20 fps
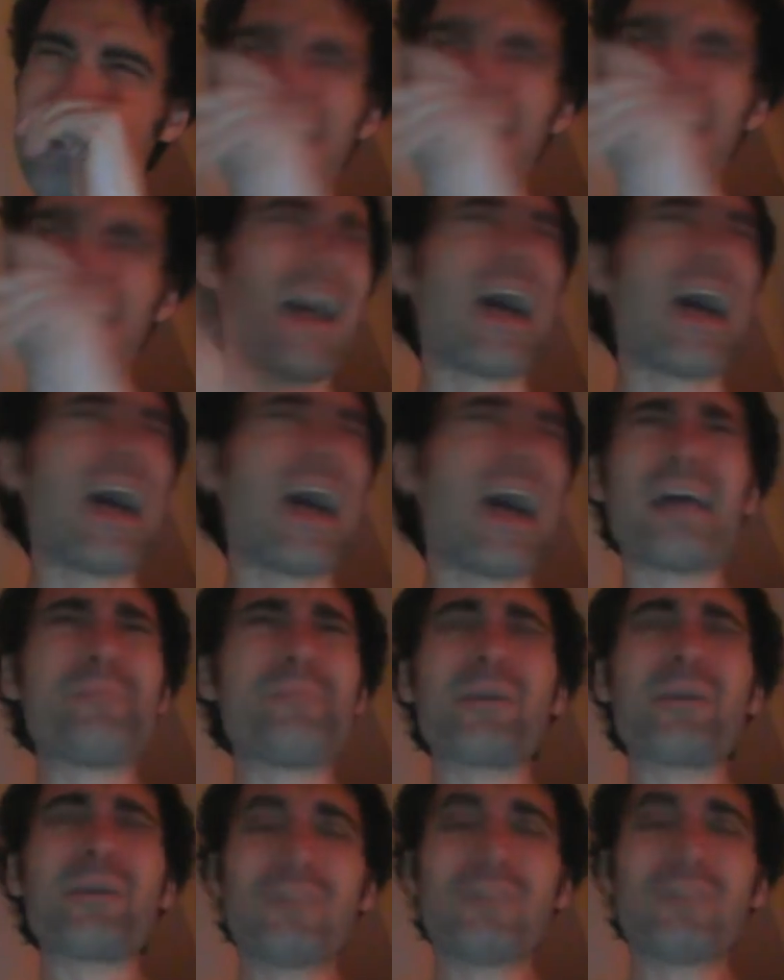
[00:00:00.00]
So
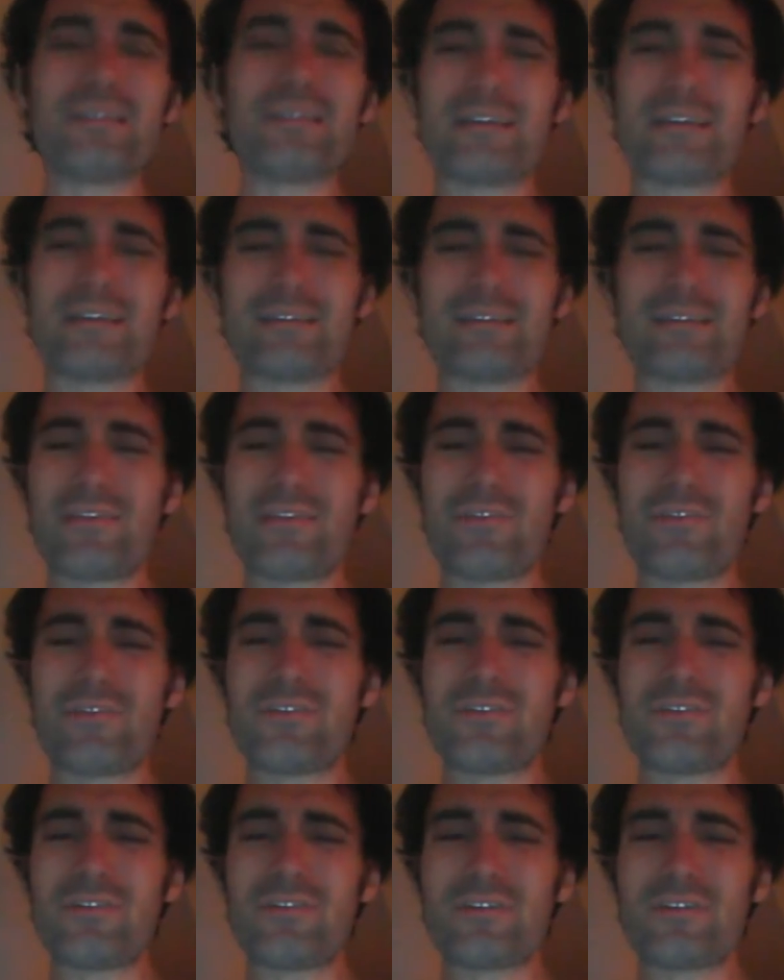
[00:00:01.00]
Bitcoin,
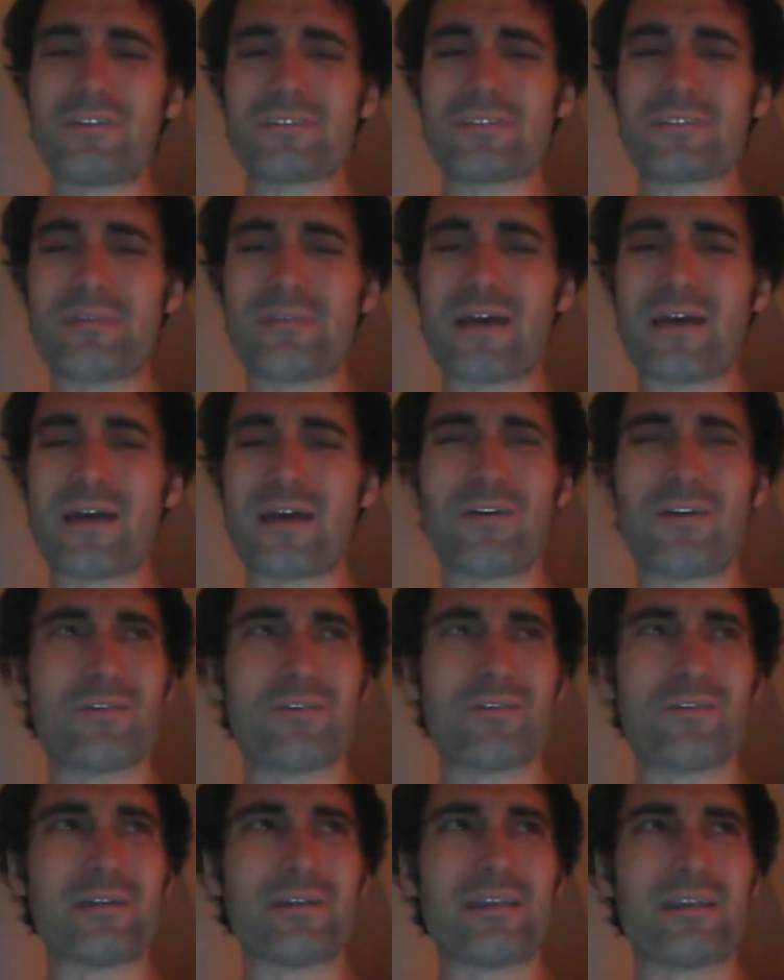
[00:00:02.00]
if you could
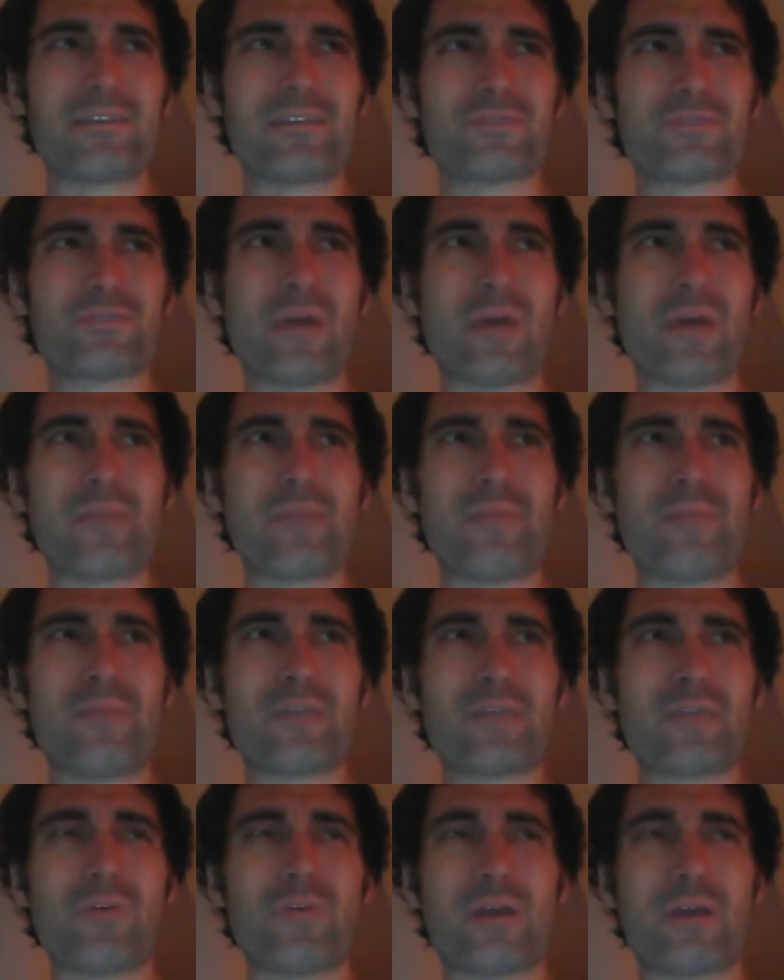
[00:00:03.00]
somehow
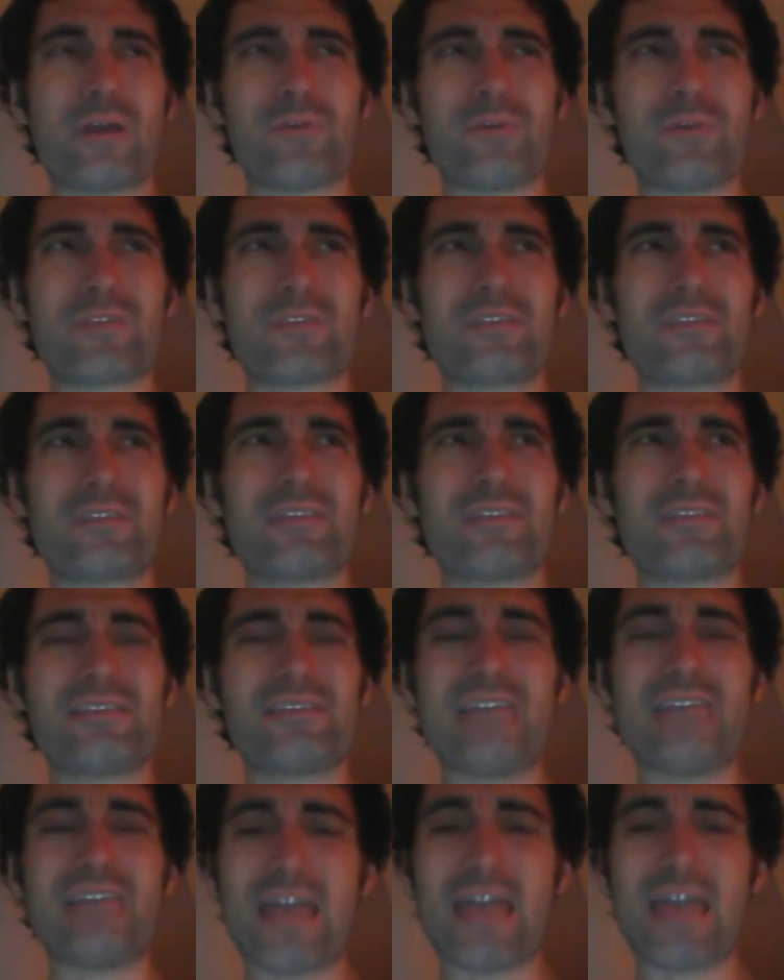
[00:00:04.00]
intertwine Bitcoin with
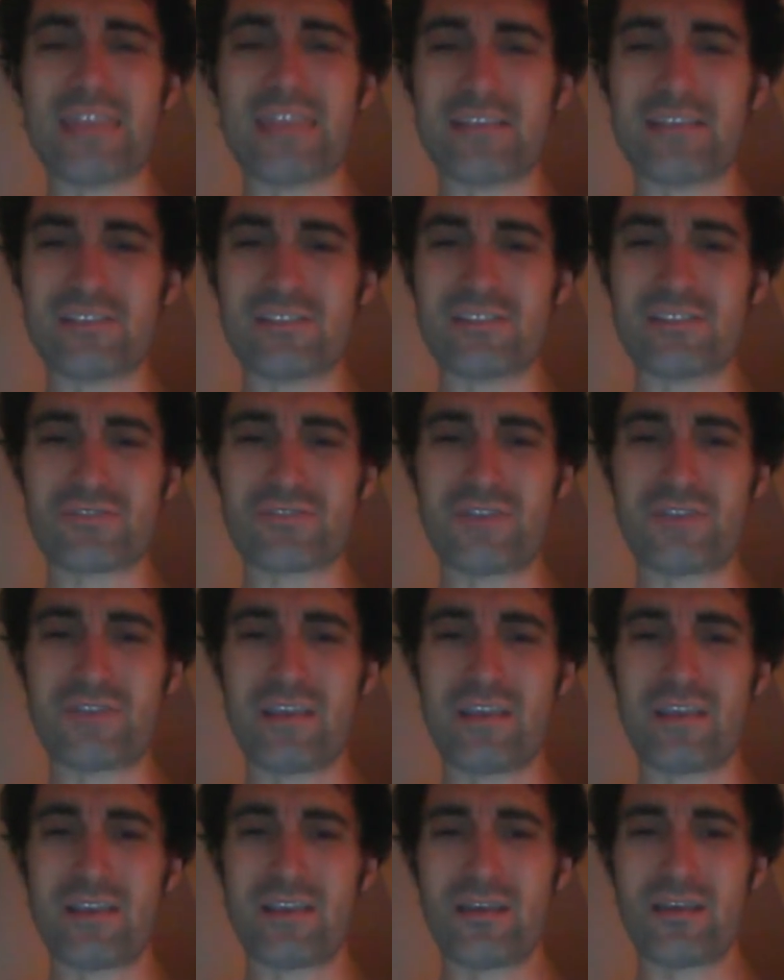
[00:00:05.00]
the death
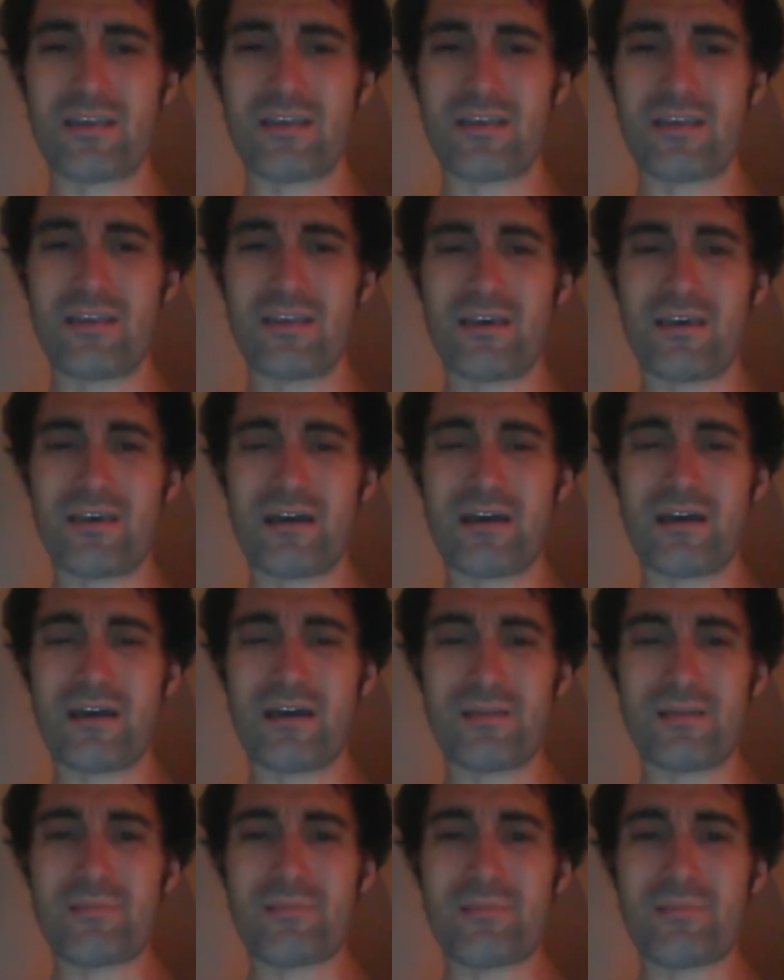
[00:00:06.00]
industry,
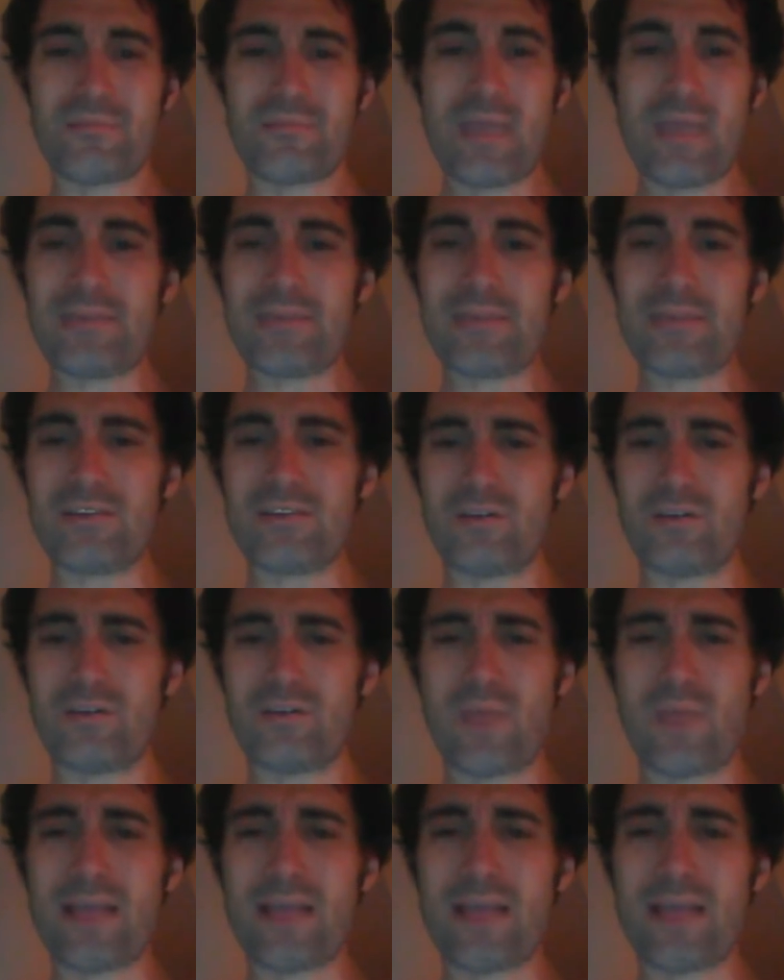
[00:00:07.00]
and
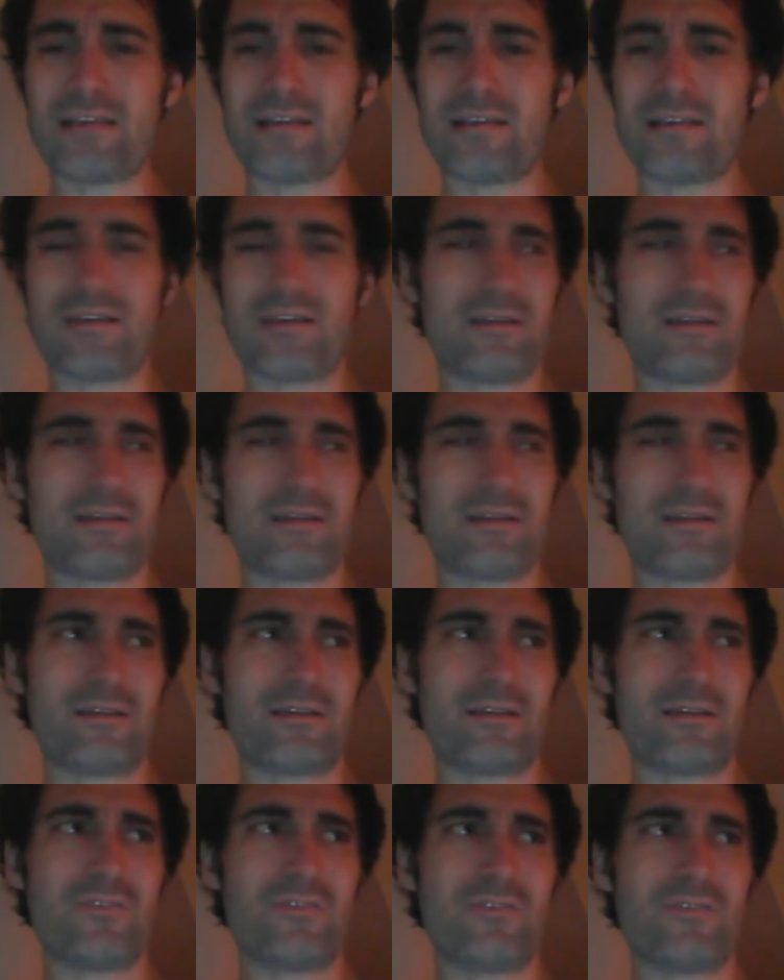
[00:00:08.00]
maybe a way
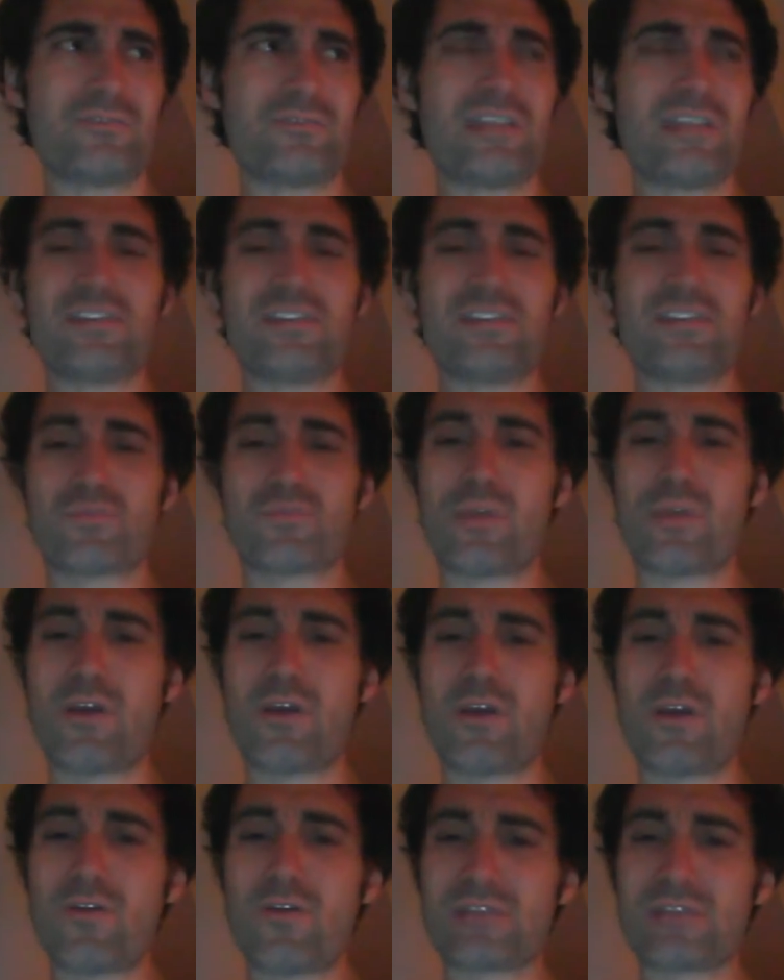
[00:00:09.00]
to teach
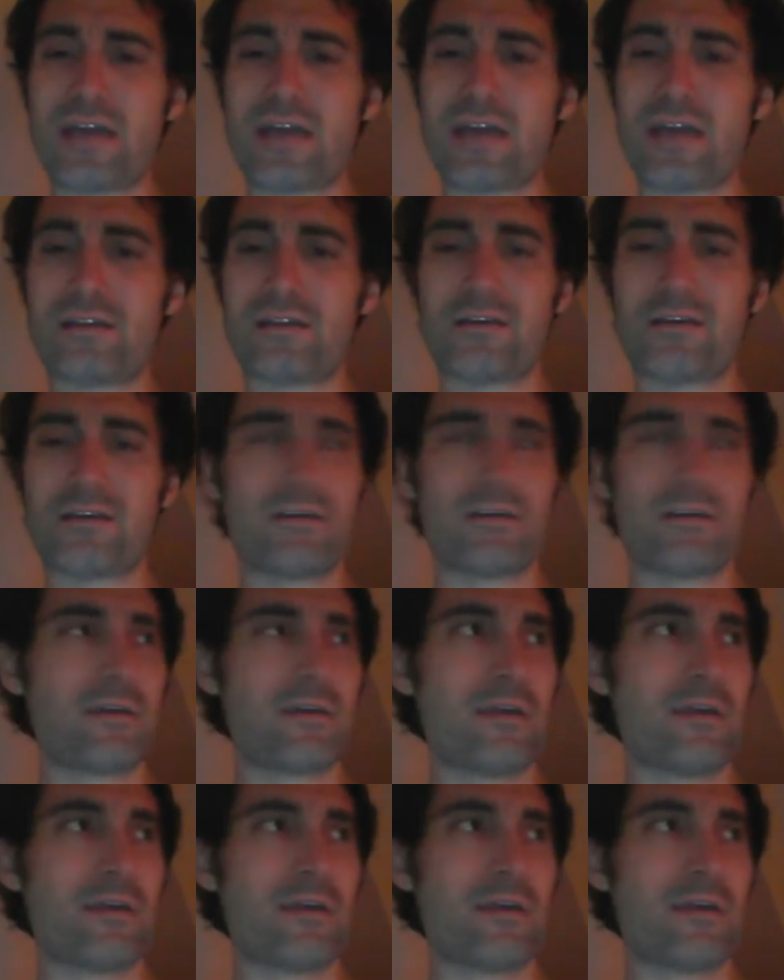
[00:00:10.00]
widows how to